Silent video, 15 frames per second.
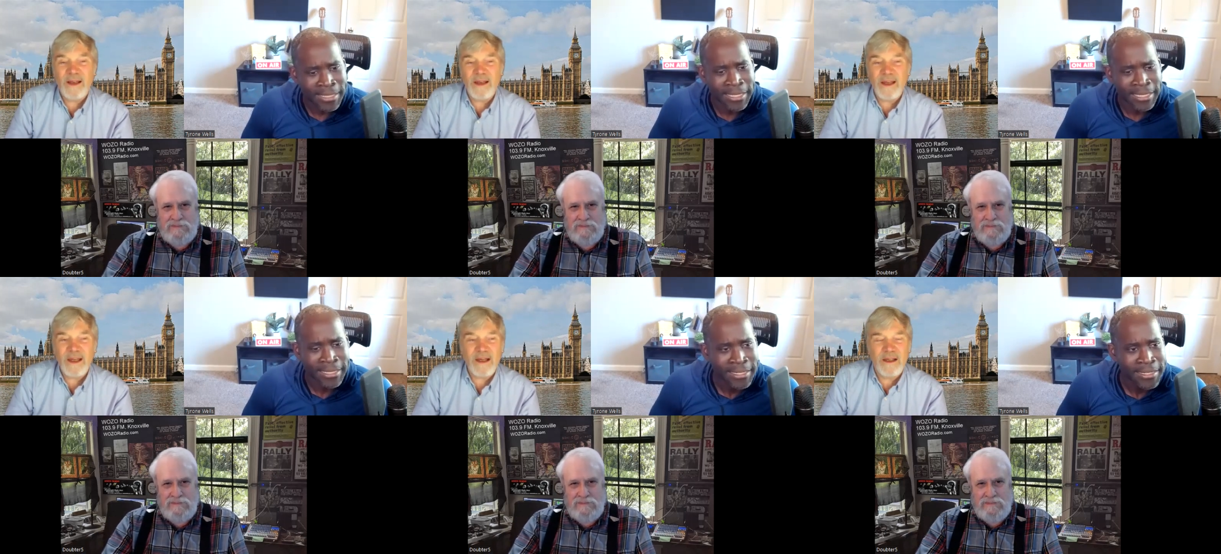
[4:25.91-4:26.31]

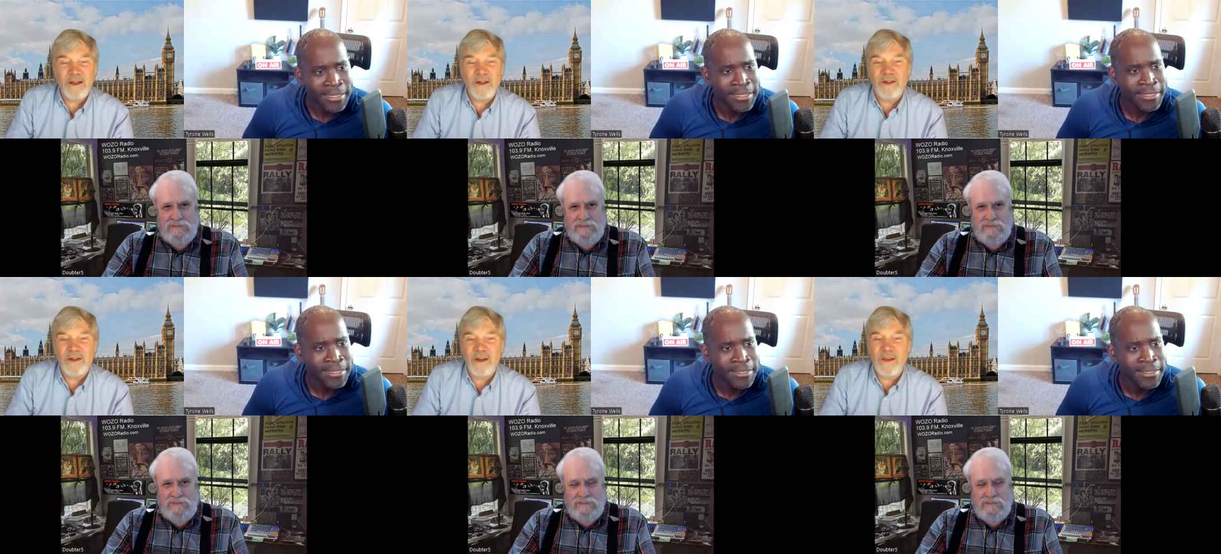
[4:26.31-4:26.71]
Speaker 1: and it
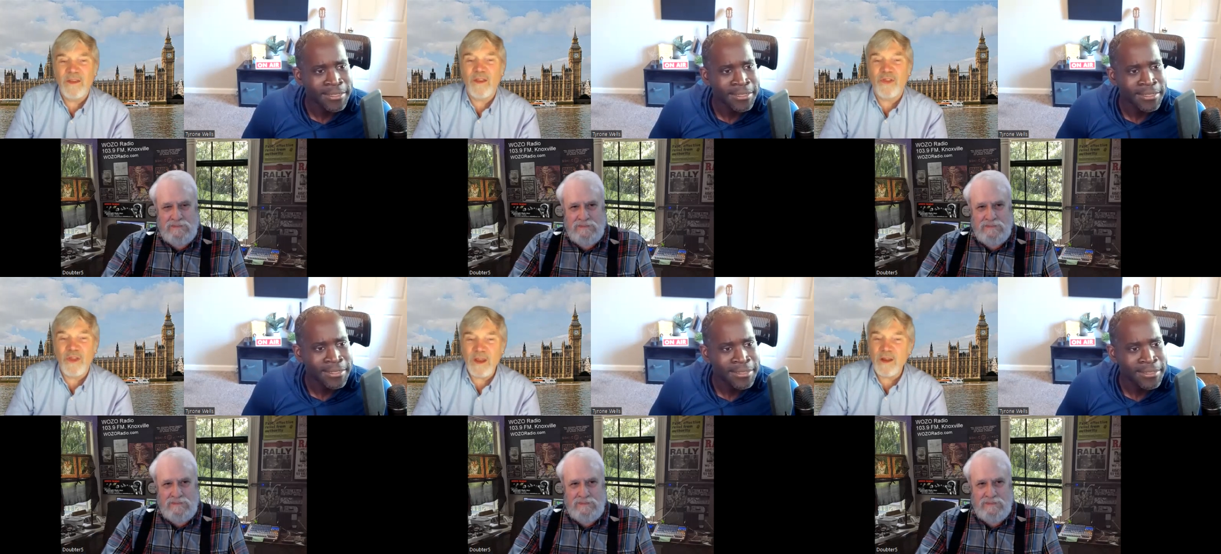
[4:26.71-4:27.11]
the
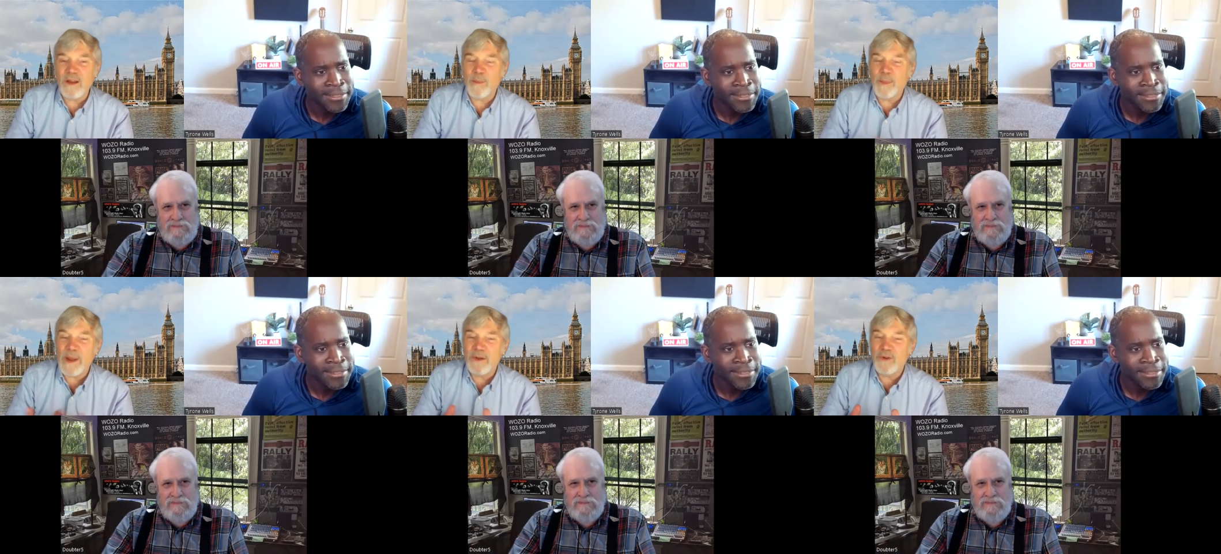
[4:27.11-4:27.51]
thing
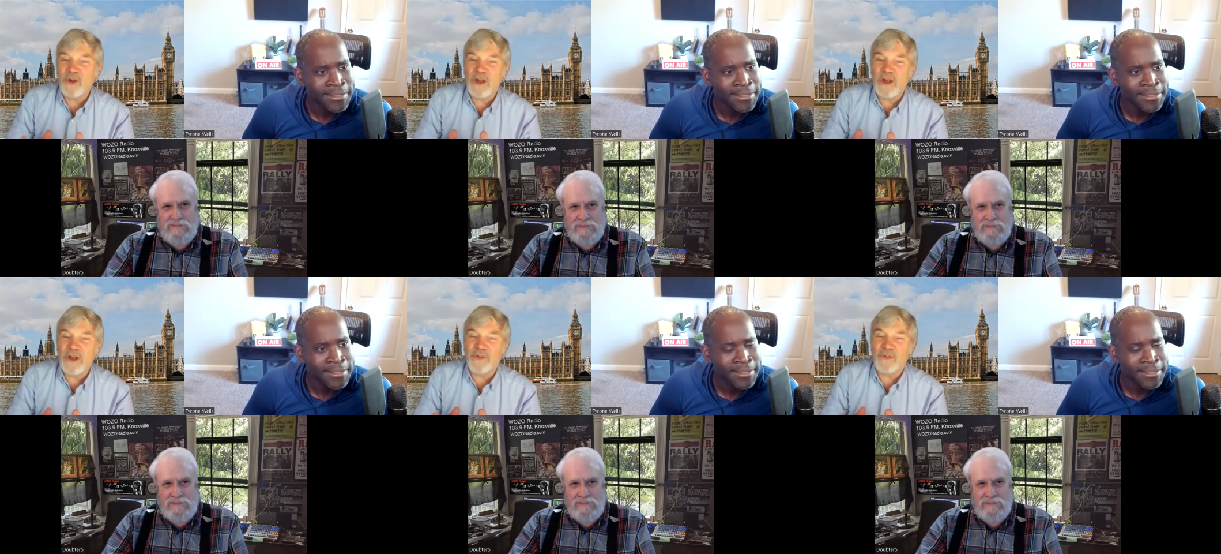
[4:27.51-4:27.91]
about
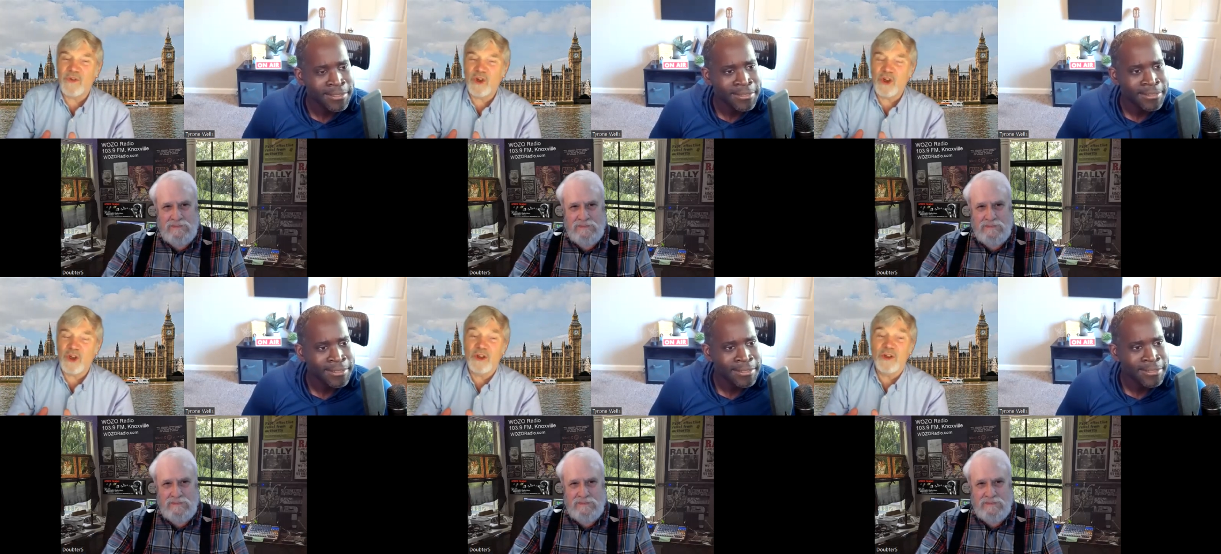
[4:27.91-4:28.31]
it is
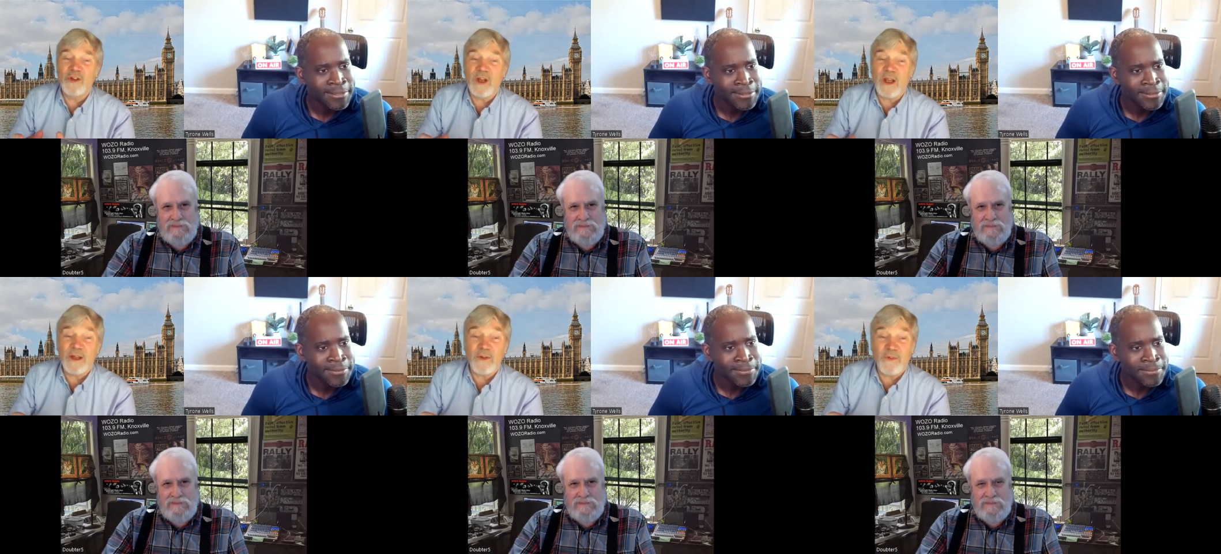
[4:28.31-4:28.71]
that it
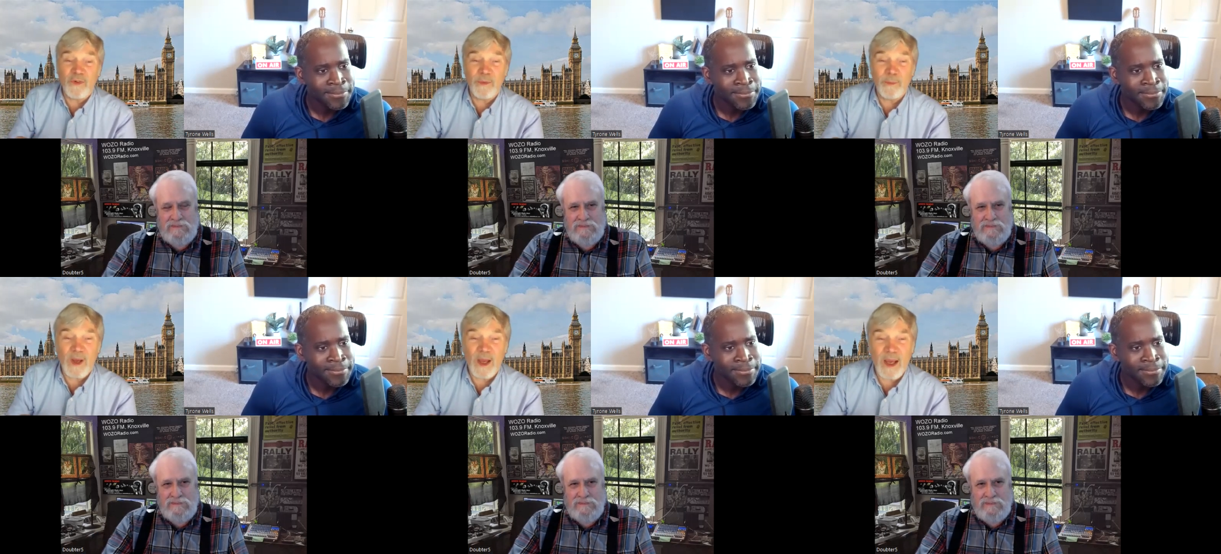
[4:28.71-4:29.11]
contains
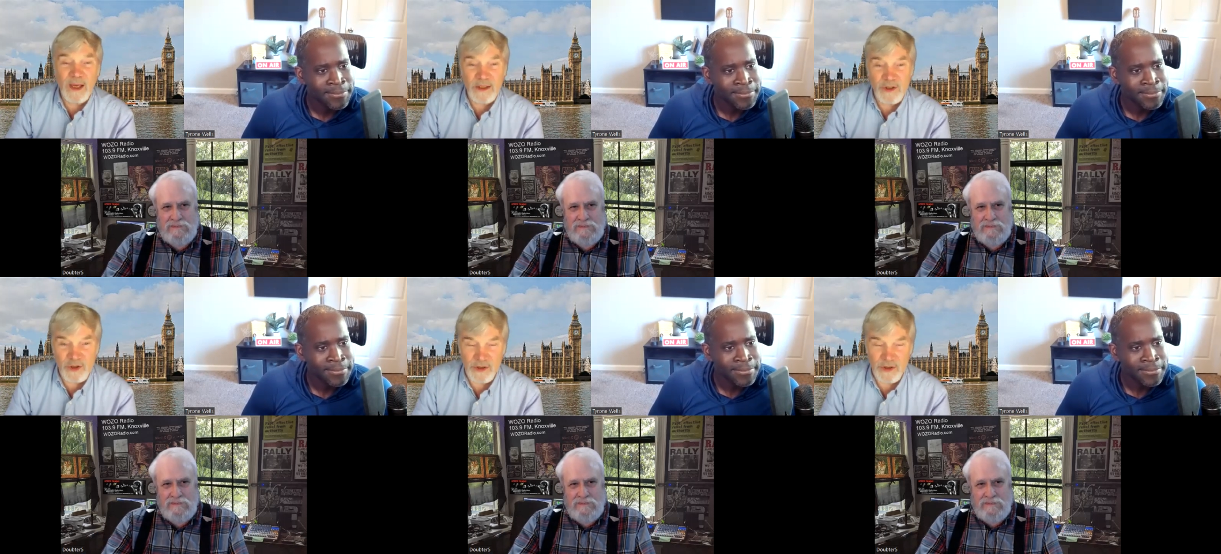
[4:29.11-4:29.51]
some
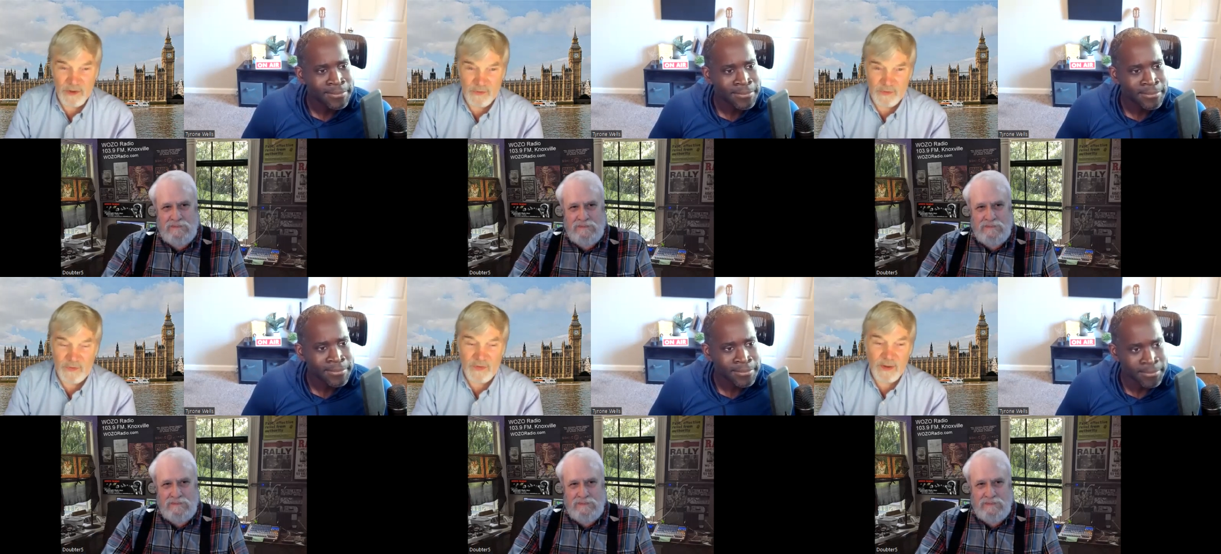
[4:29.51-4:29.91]
ashes.
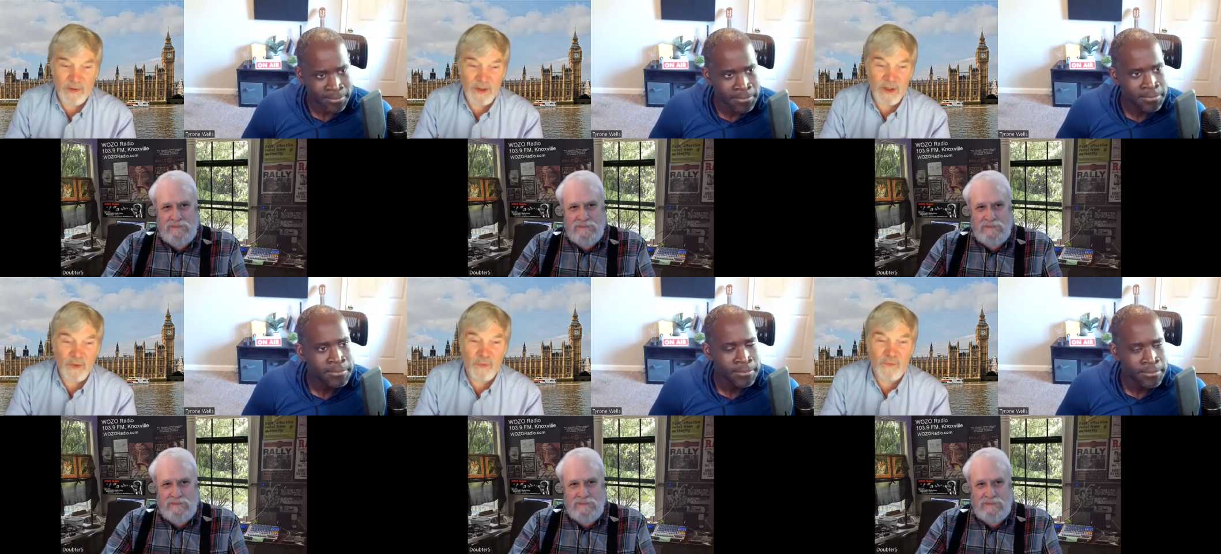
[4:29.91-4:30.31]
So it
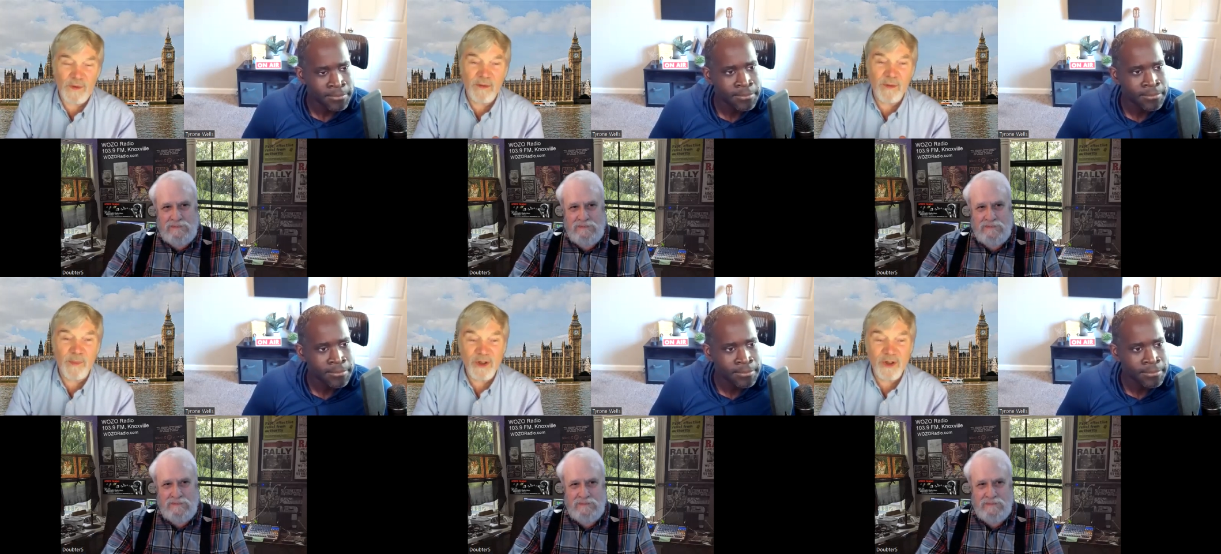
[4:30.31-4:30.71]
is
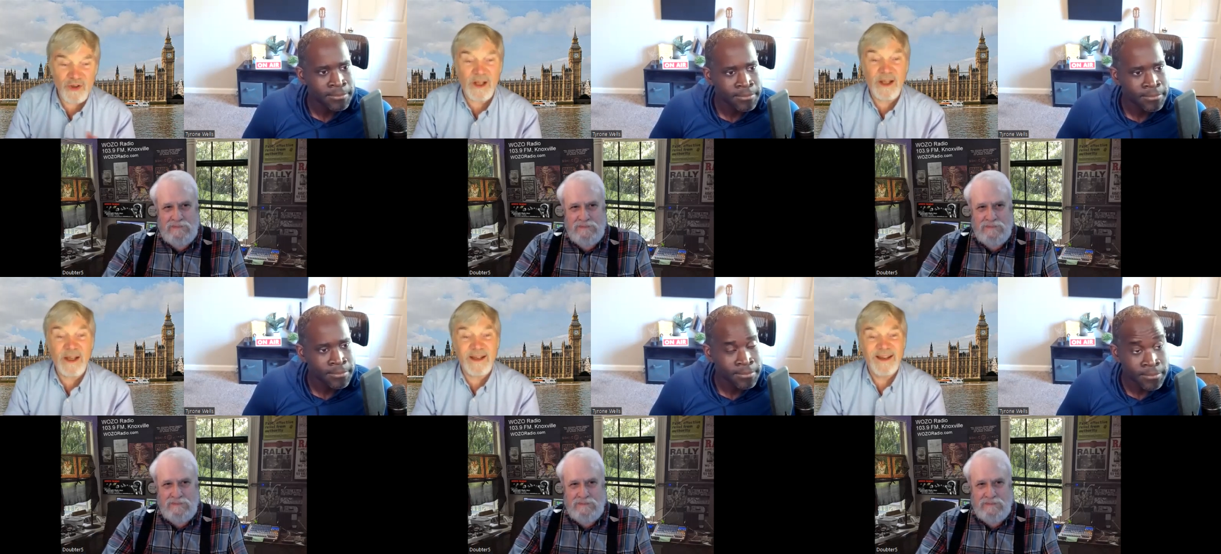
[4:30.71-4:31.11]
very much
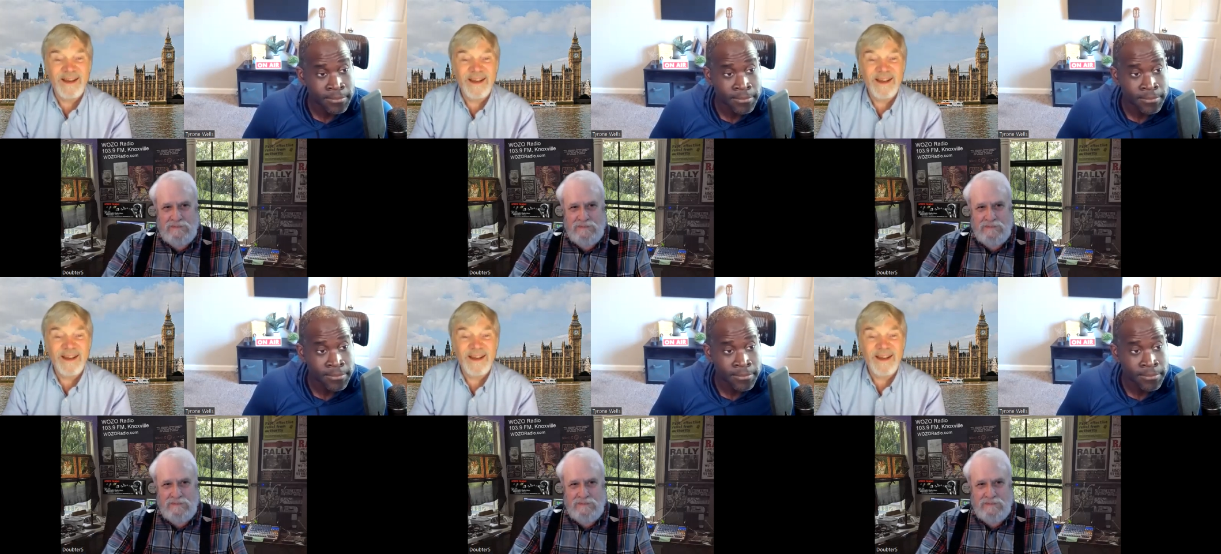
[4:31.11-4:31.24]
like